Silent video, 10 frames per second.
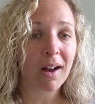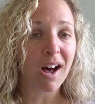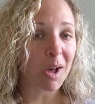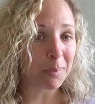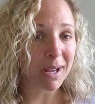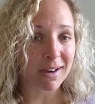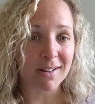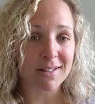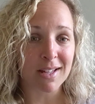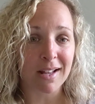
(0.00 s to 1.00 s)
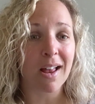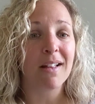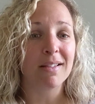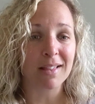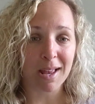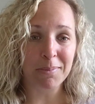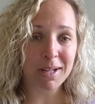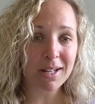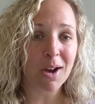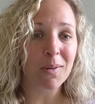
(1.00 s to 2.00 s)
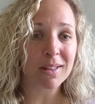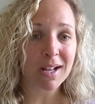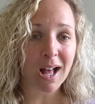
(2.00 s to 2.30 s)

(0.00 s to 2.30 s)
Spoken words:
on parenting, let me know in the